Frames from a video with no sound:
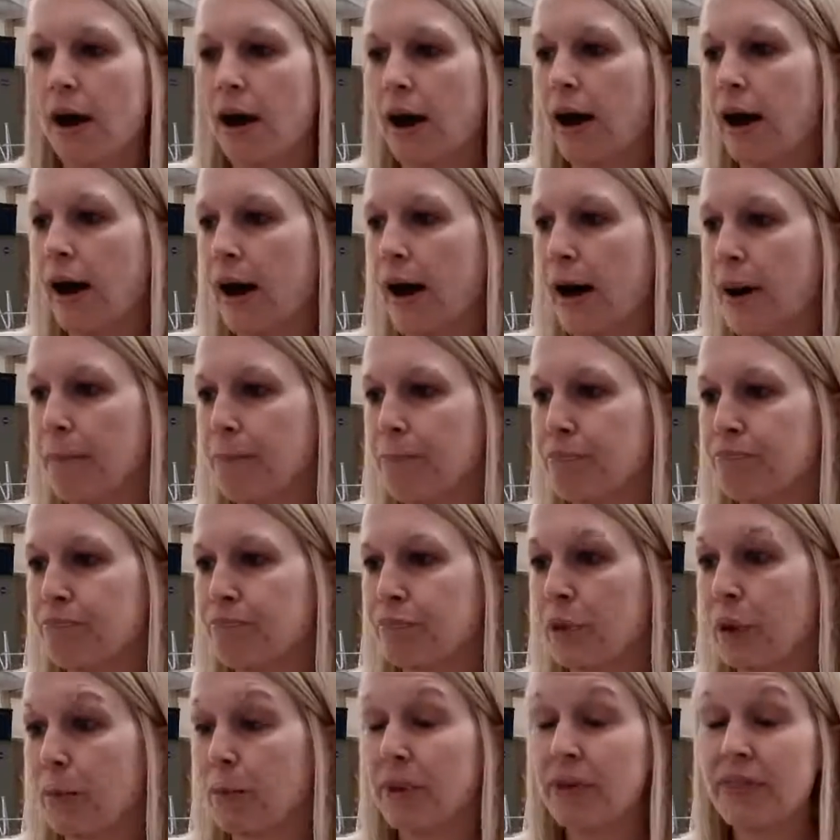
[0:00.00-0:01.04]
Um,
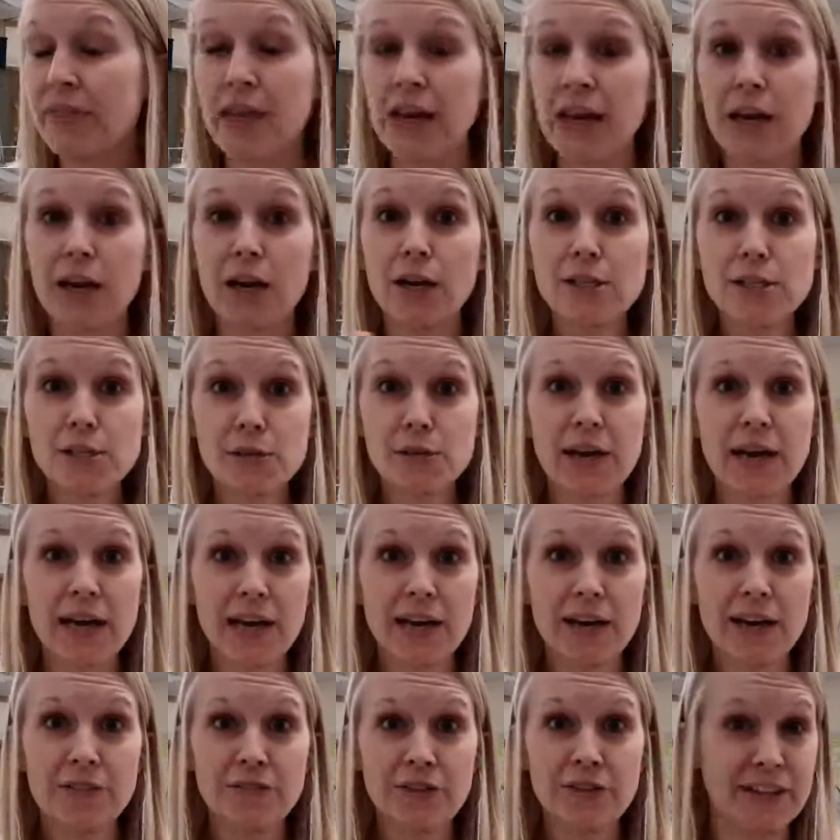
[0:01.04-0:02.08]
but then I also
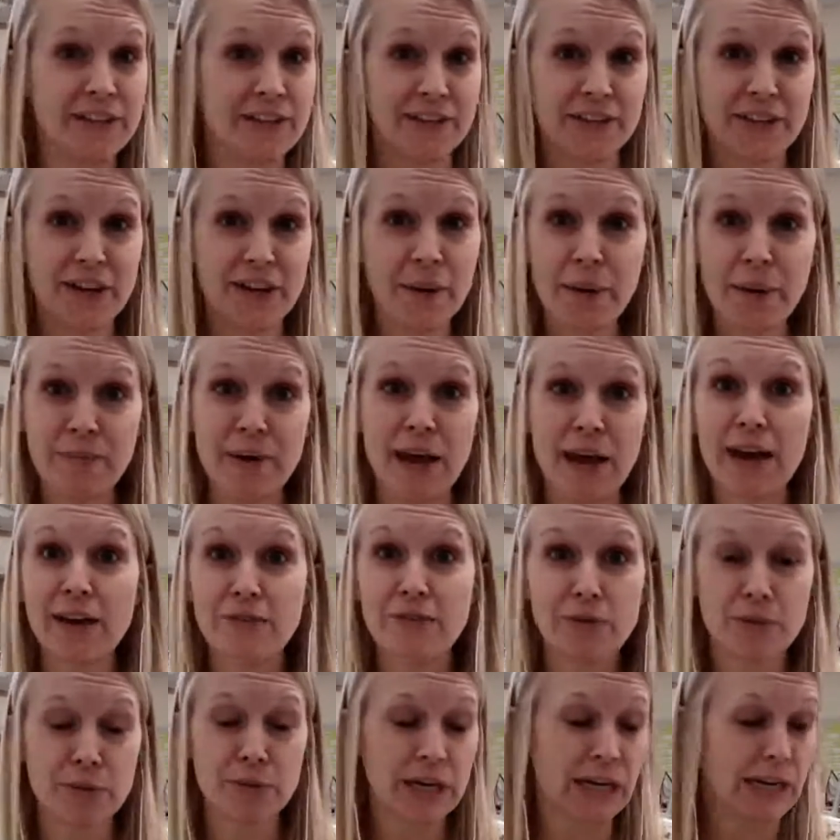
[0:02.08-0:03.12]
have, and coming back
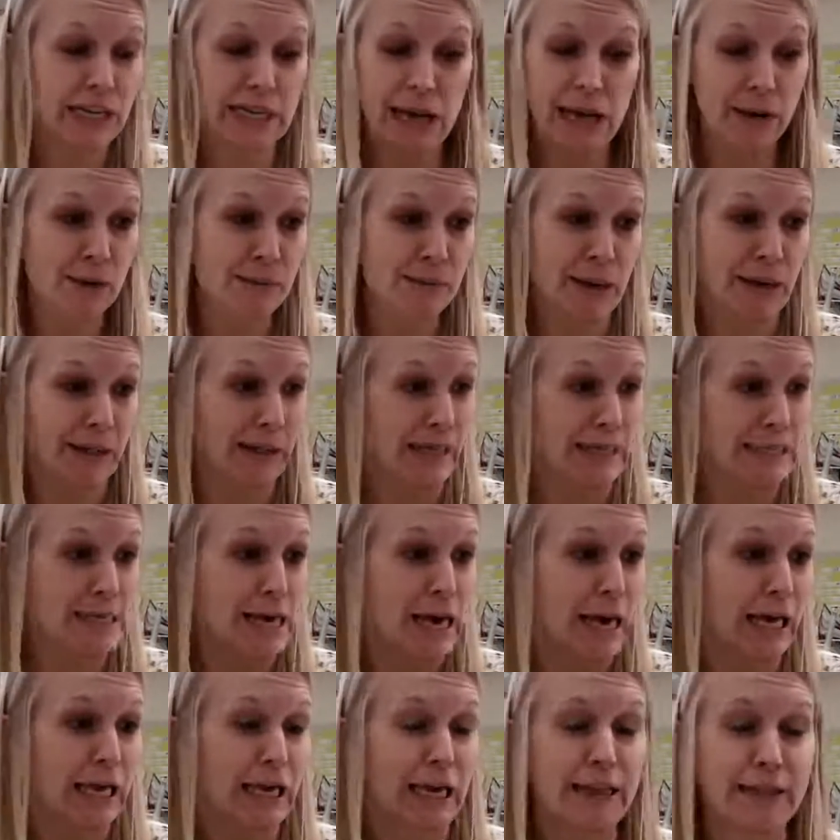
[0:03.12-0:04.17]
from break now, I'm at like
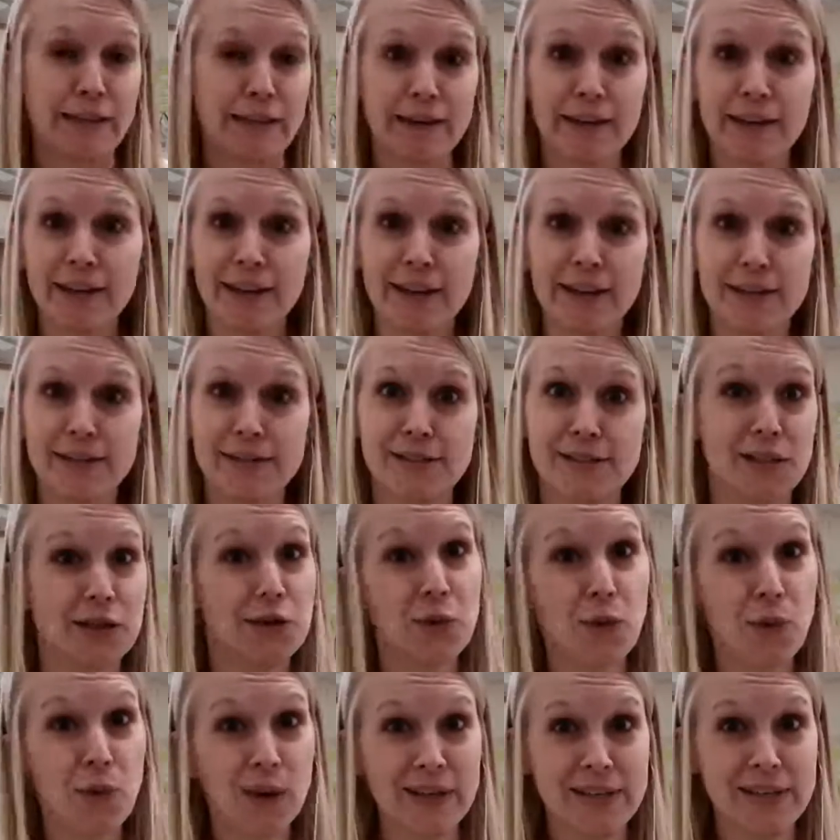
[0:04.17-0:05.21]
10, I think, kids in
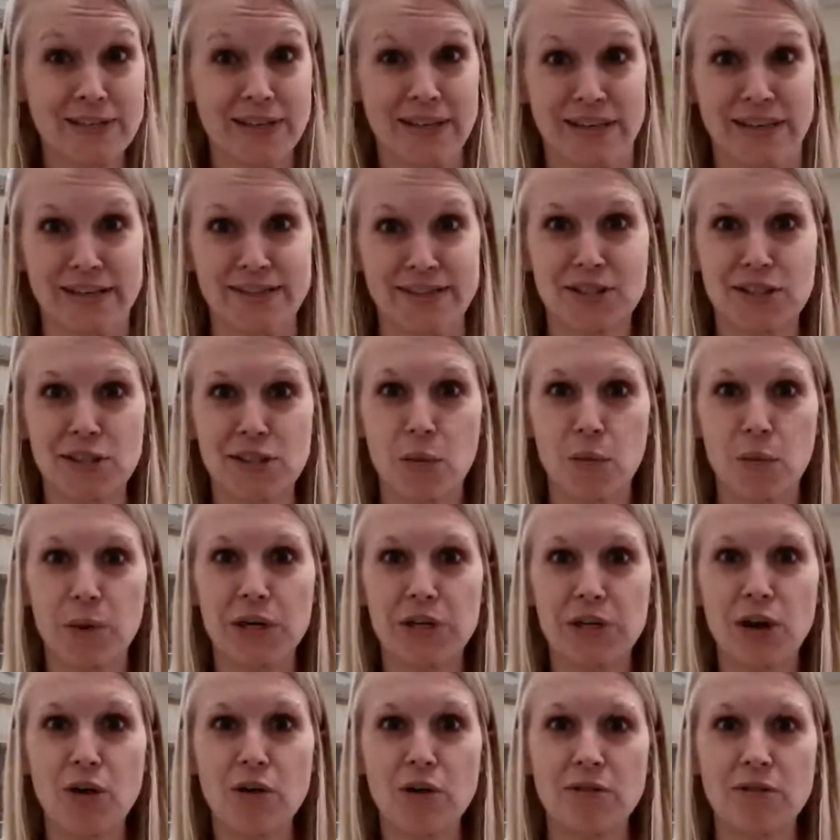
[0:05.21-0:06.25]
quarantine. So we
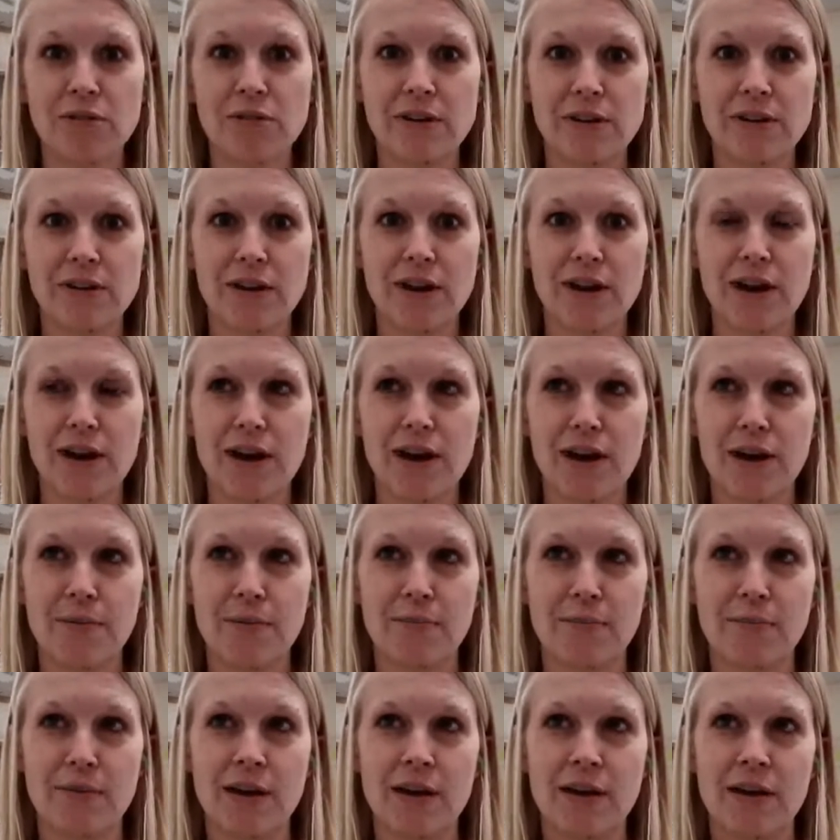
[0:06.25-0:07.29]
don't,
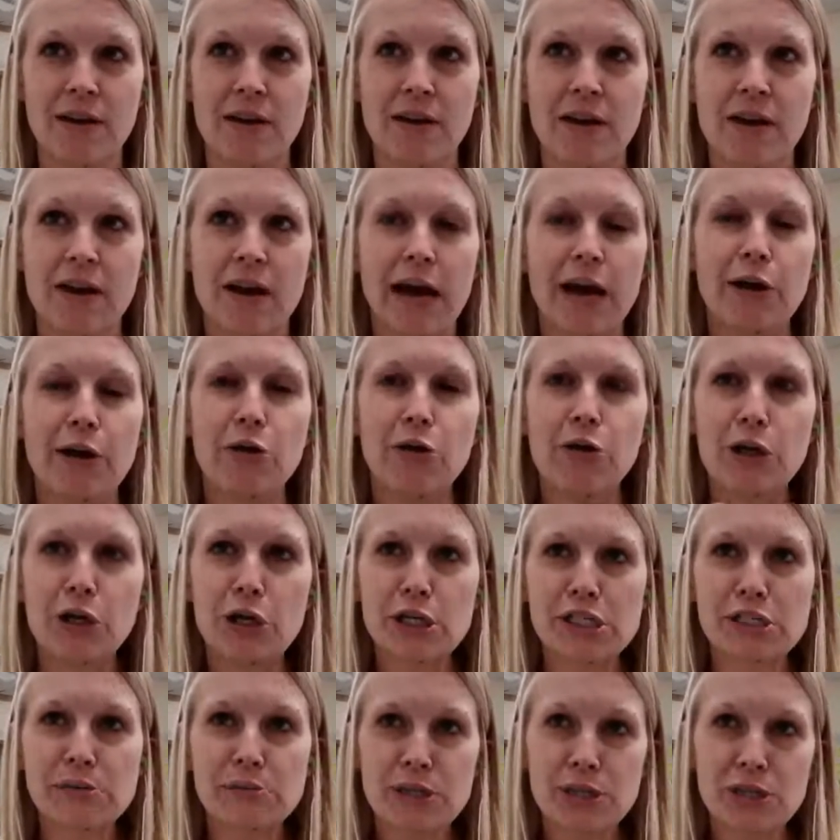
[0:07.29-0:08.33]
um, I know there are
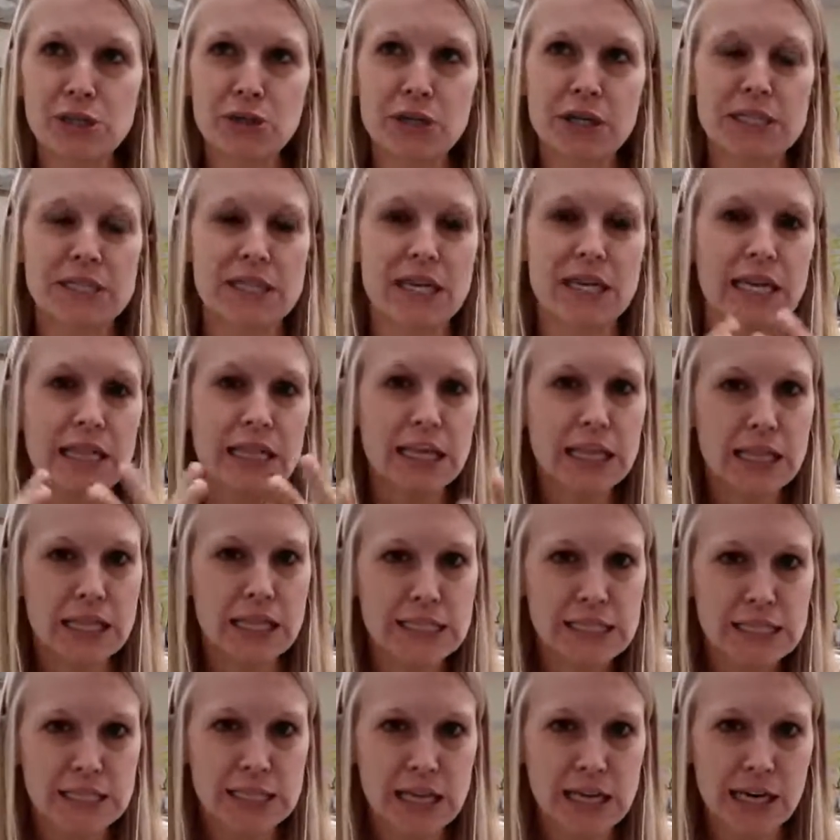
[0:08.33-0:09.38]
some districts, and I think
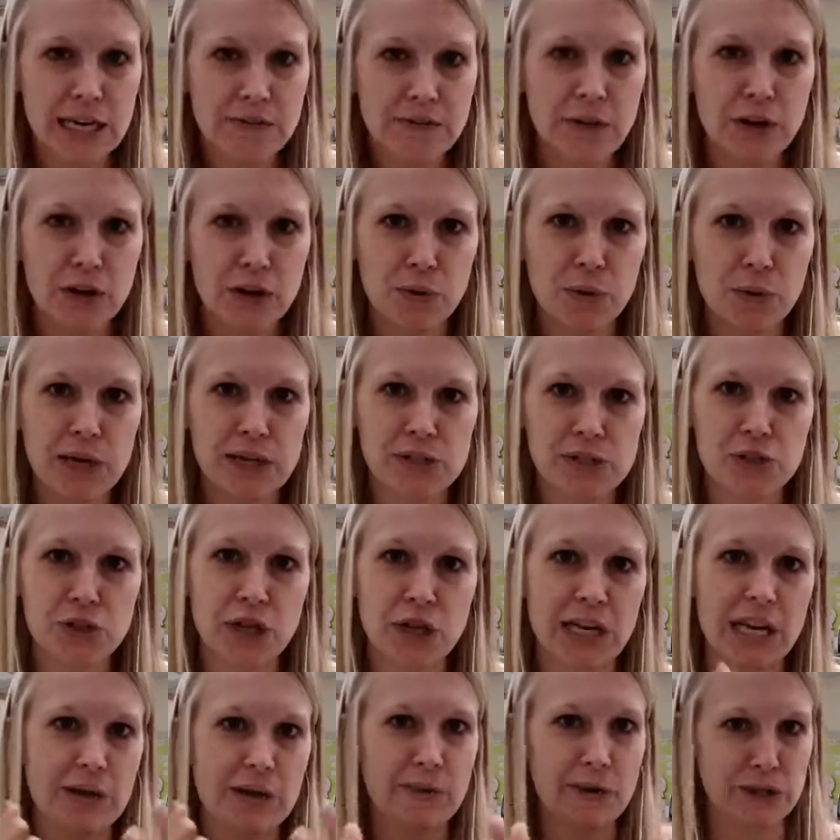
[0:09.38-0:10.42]
this is kind of how you guys are
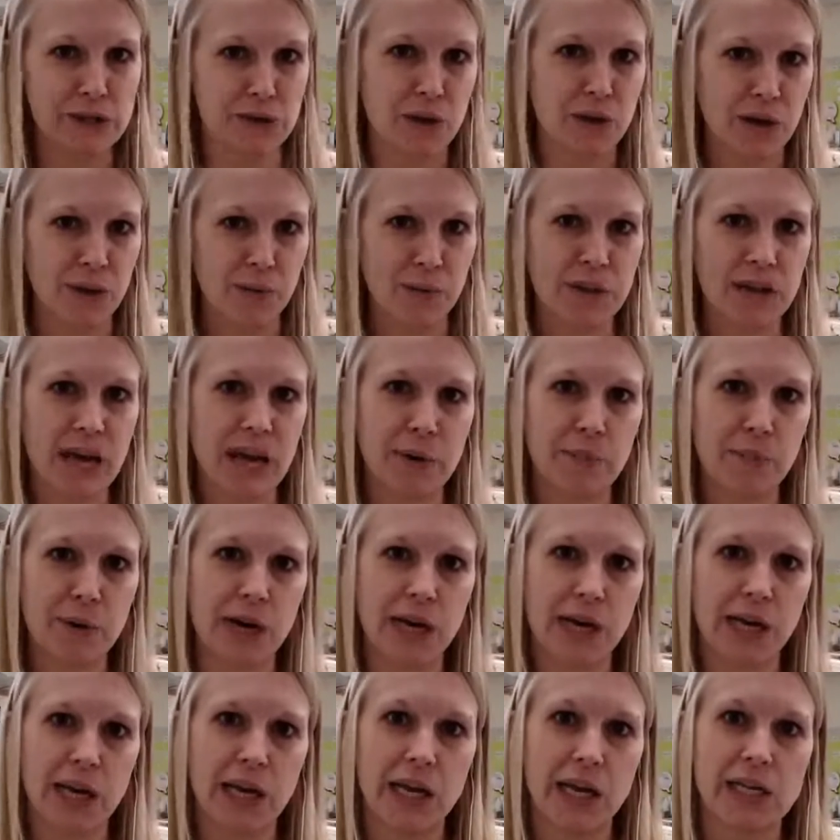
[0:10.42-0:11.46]
talking about doing it with
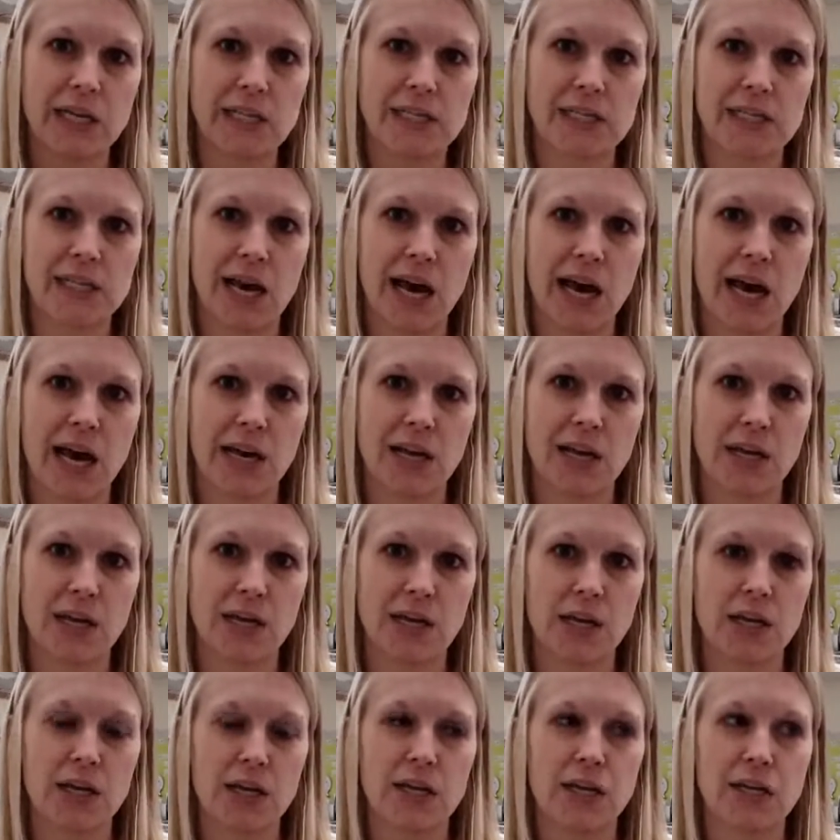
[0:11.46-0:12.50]
hybrid is that
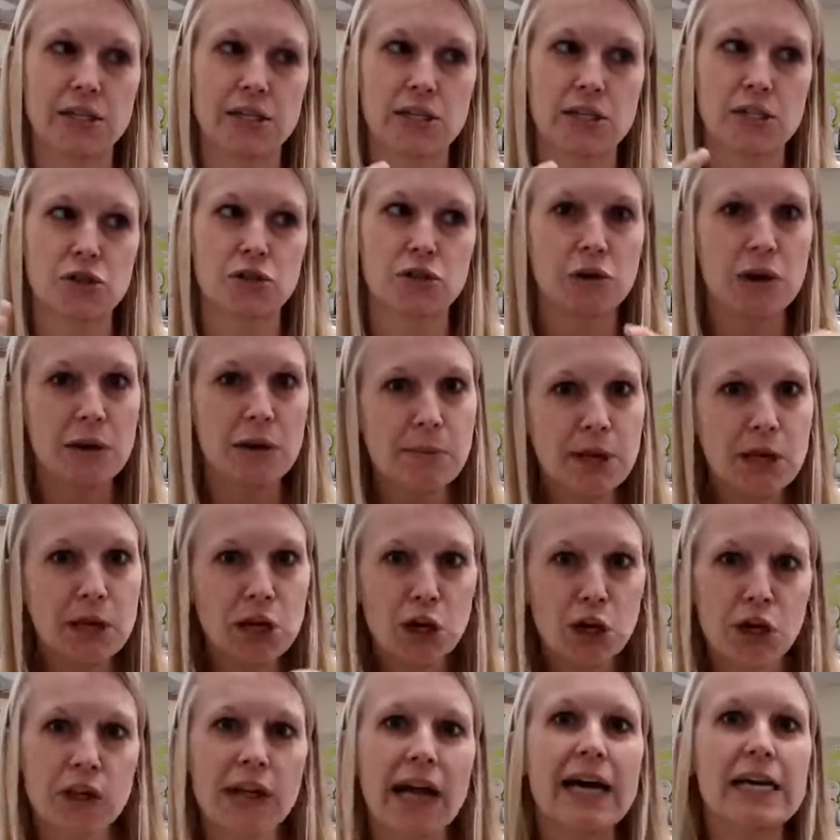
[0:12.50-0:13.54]
it's streaming
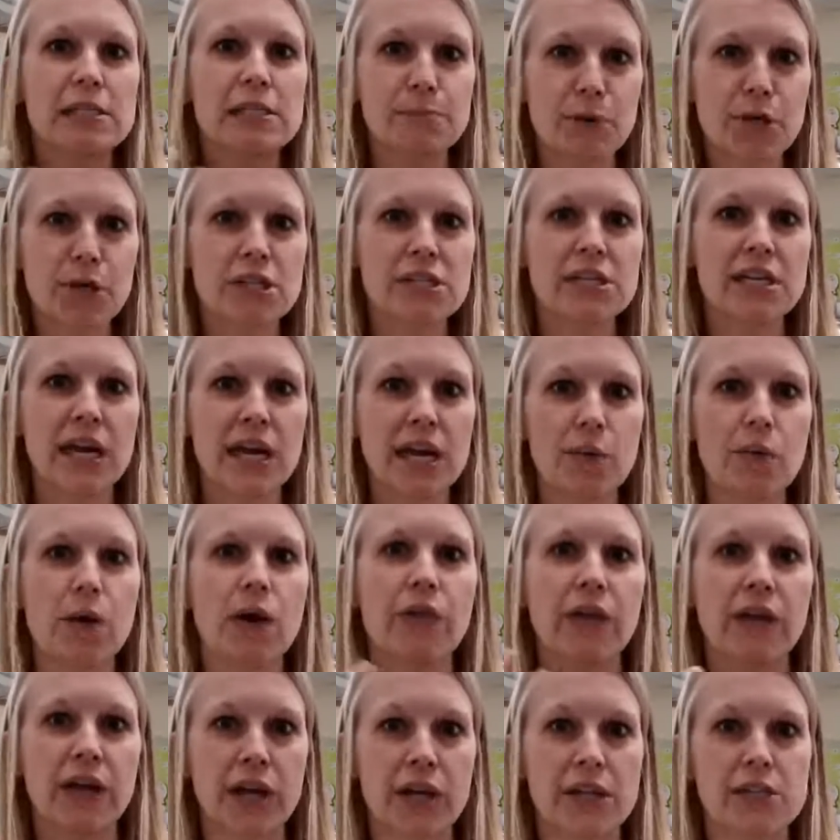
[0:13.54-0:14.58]
your class per se while
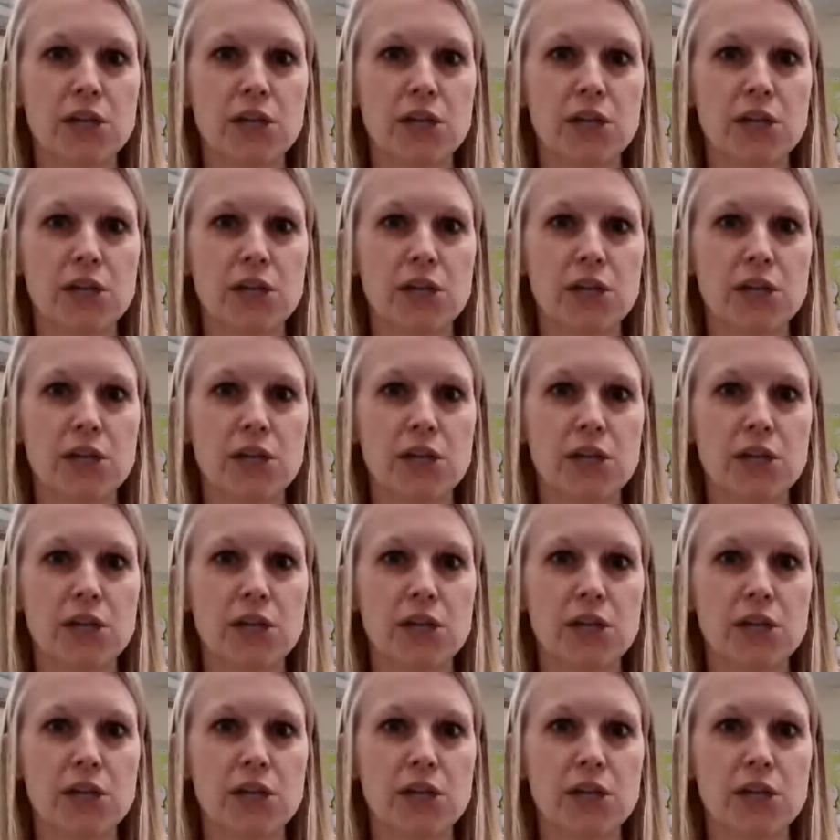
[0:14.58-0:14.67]
the kids